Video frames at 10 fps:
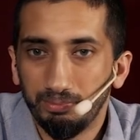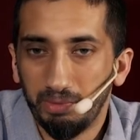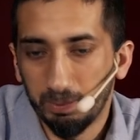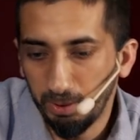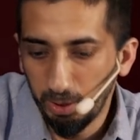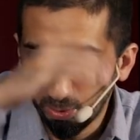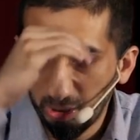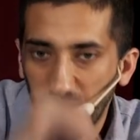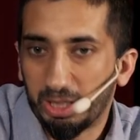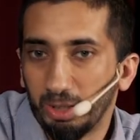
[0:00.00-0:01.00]
Make me
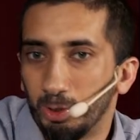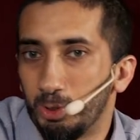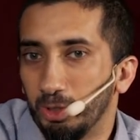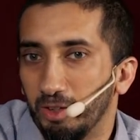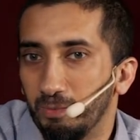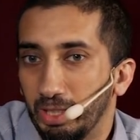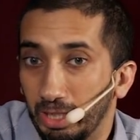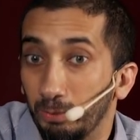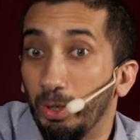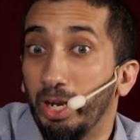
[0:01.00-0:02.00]
unique in what you give me.
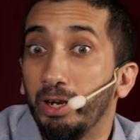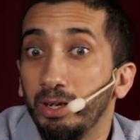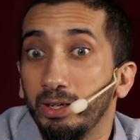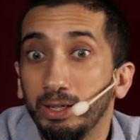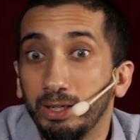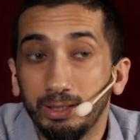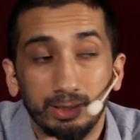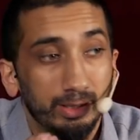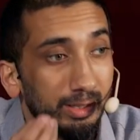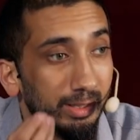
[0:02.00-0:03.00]
In where?
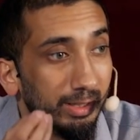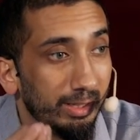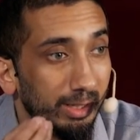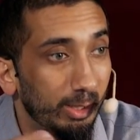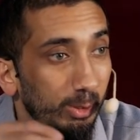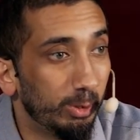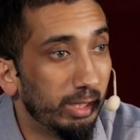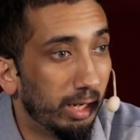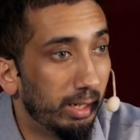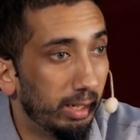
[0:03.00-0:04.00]
In
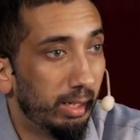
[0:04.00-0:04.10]
dunya.